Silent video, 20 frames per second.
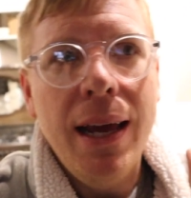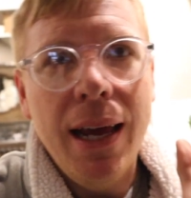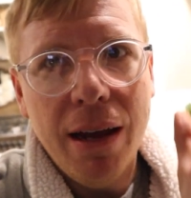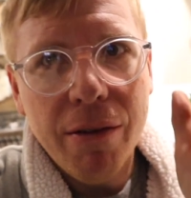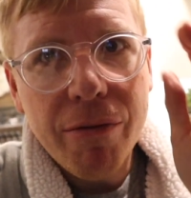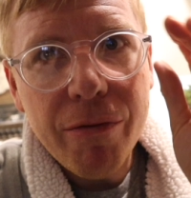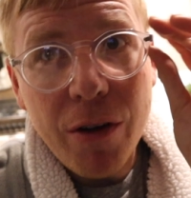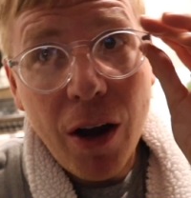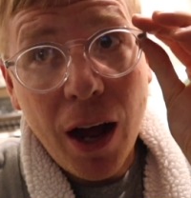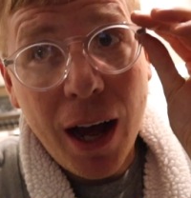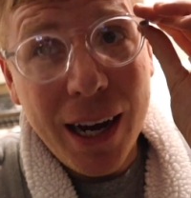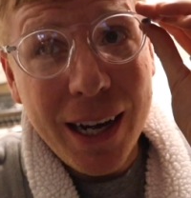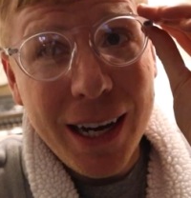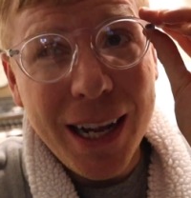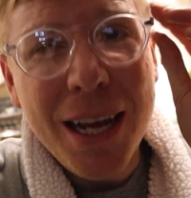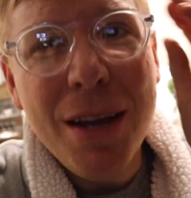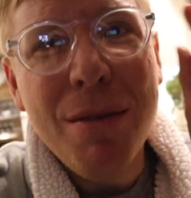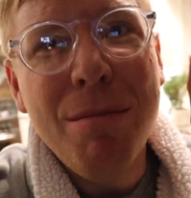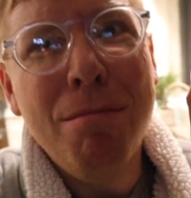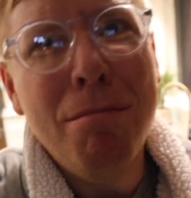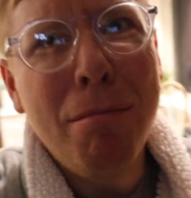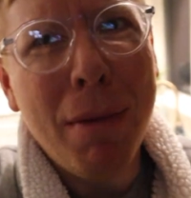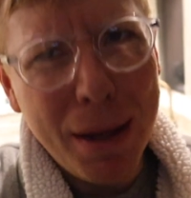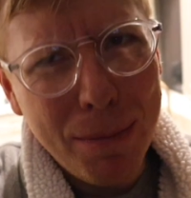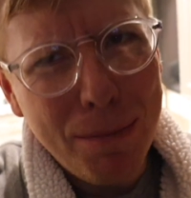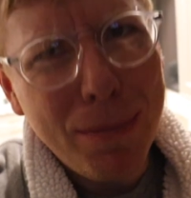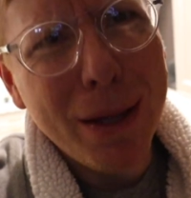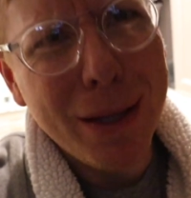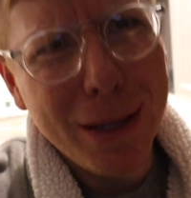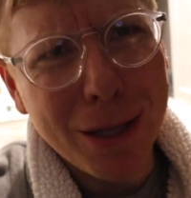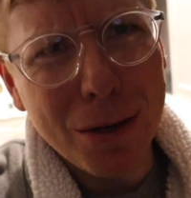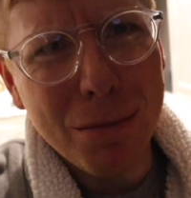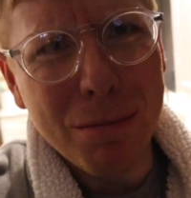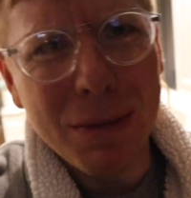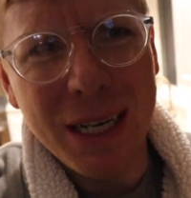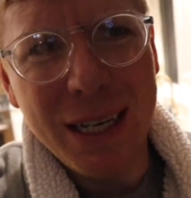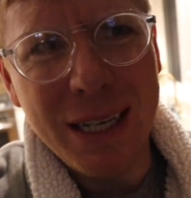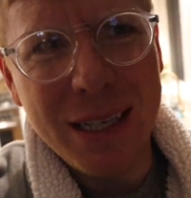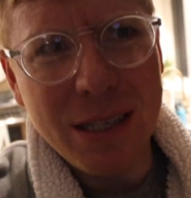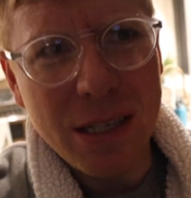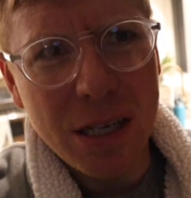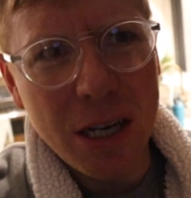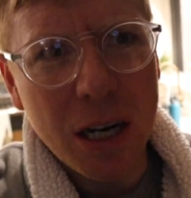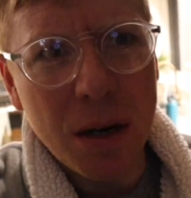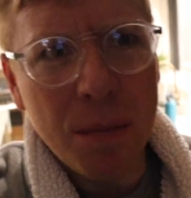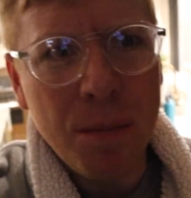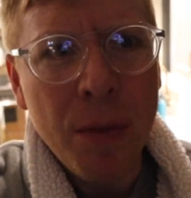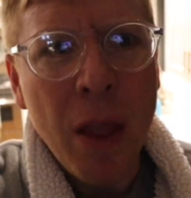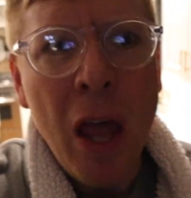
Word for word: If not, it might be a little bit easier.